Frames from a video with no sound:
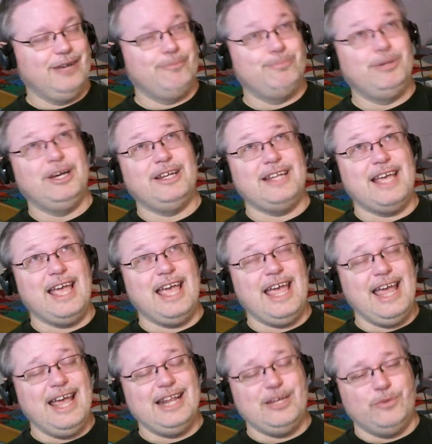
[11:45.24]
But
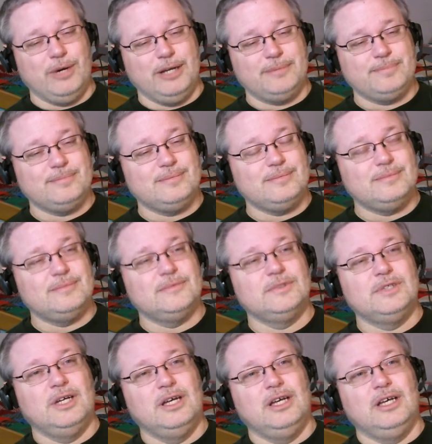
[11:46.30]
anyway,
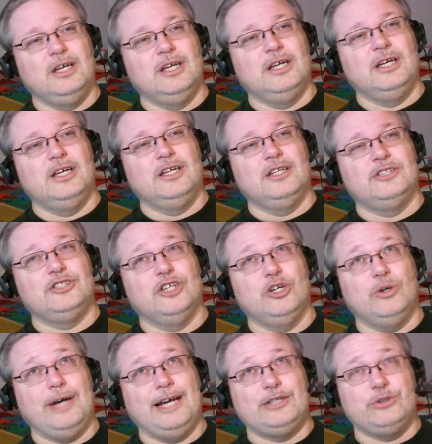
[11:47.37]

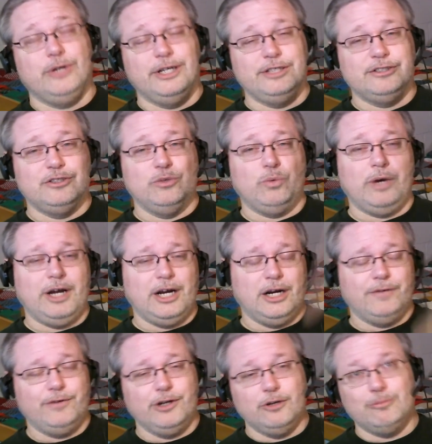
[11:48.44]
so I traced the
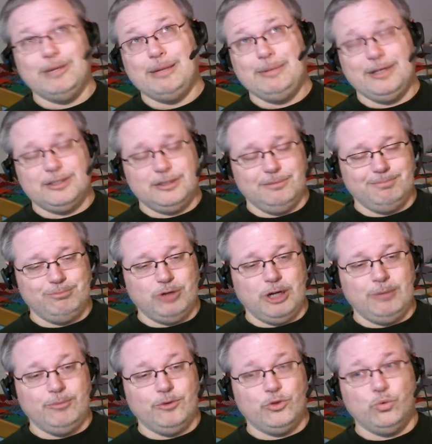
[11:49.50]
wire, figured maybe it's a
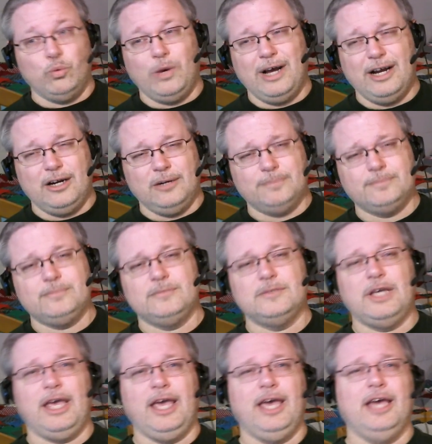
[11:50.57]
problem with the wire,
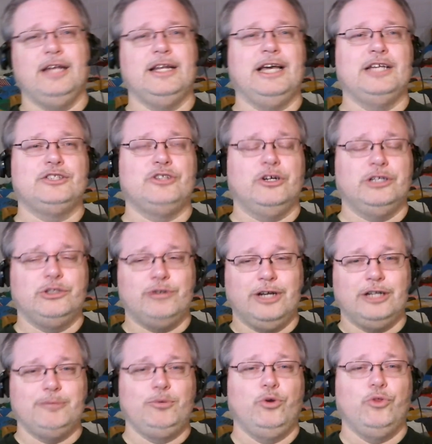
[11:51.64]
and I started
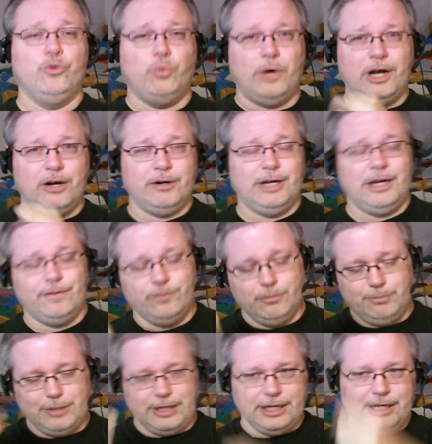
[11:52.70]
trying to pull the wire out
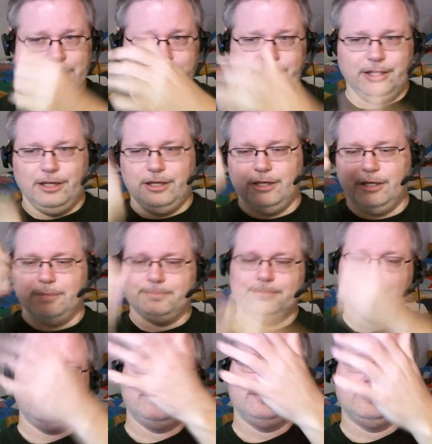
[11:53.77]
from behind the
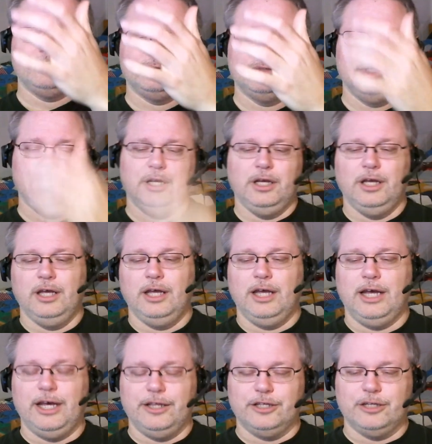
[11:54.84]

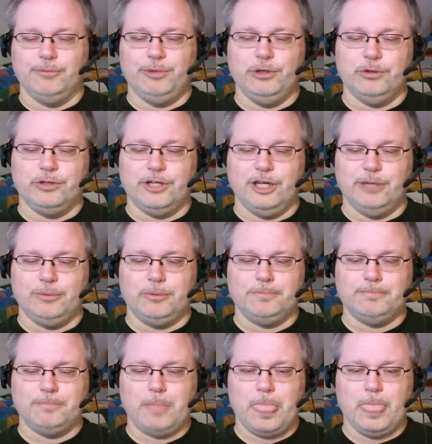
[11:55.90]
computer table
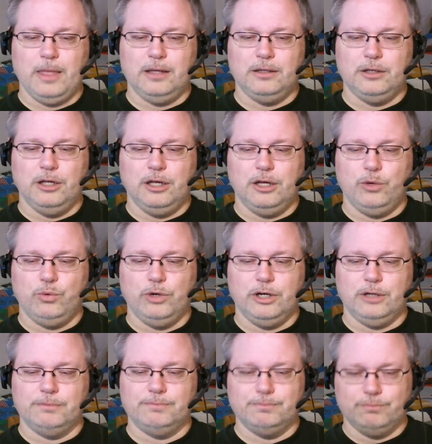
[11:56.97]

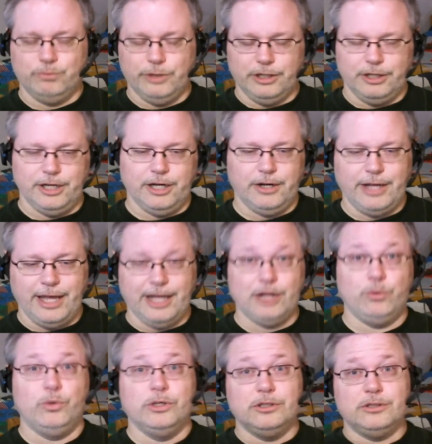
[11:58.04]
where it went down, and
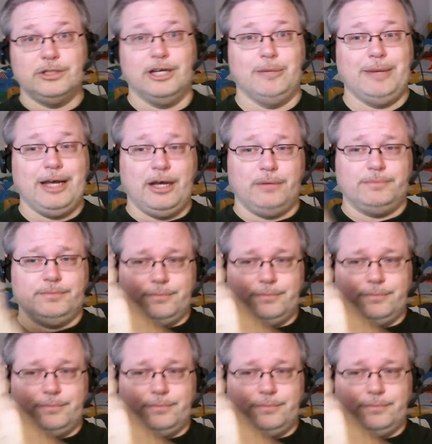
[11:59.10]
it wouldn't come out.